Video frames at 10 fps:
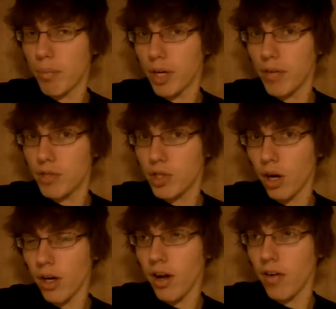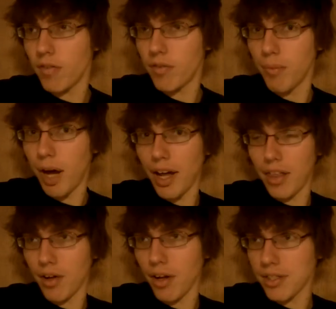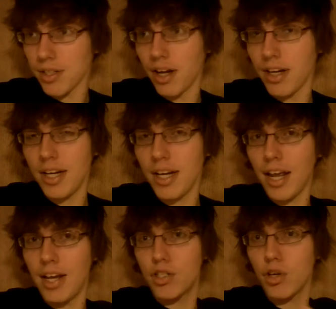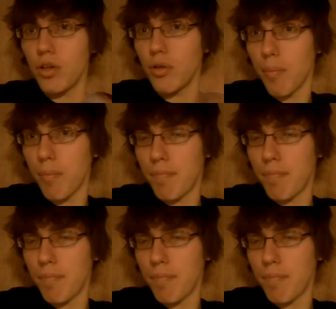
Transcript: brief chart of my thoughts on it and show you